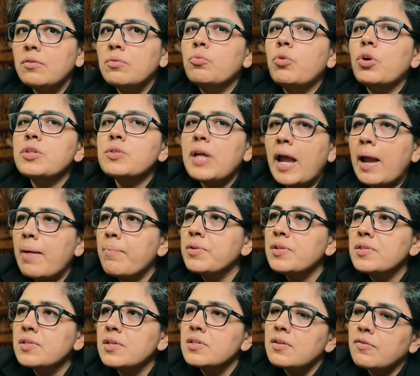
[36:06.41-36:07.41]
what
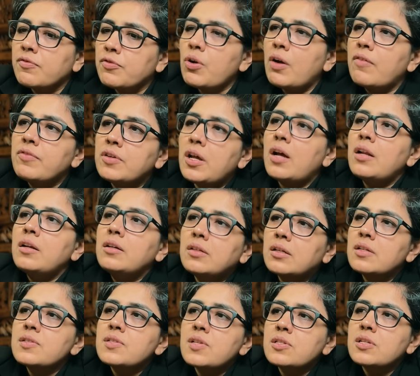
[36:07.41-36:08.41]
happens is, if you have done
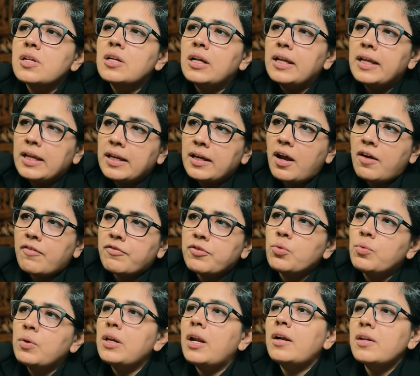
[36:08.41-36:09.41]
consistently enough, you
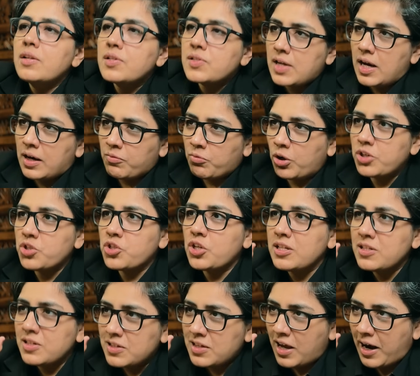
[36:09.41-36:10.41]
will understand what
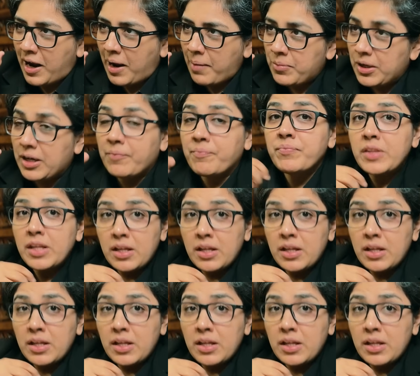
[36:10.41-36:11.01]
changes are happening.